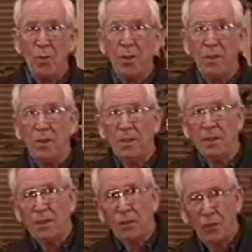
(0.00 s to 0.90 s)
be
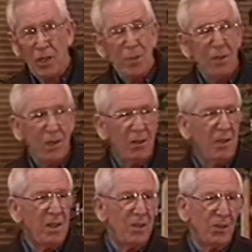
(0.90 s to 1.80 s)
dreaming out
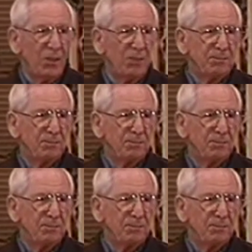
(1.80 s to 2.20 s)
loud.